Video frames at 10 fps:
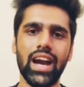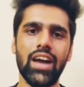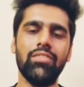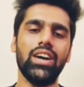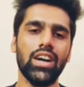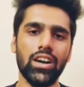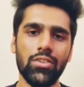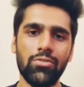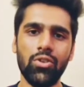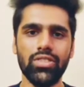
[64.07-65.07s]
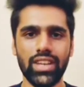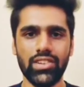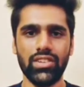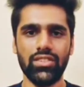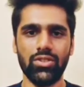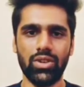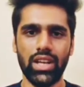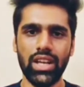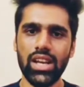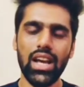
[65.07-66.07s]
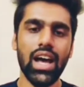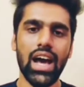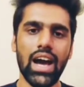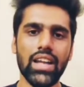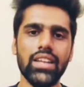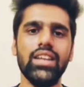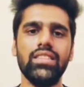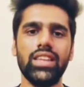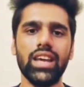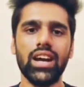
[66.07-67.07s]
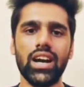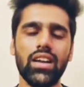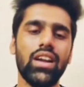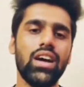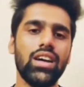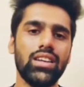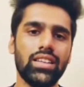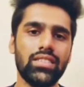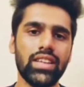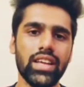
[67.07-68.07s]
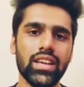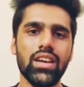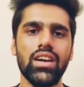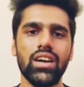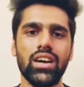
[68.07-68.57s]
have 4 sections only, and they are listening,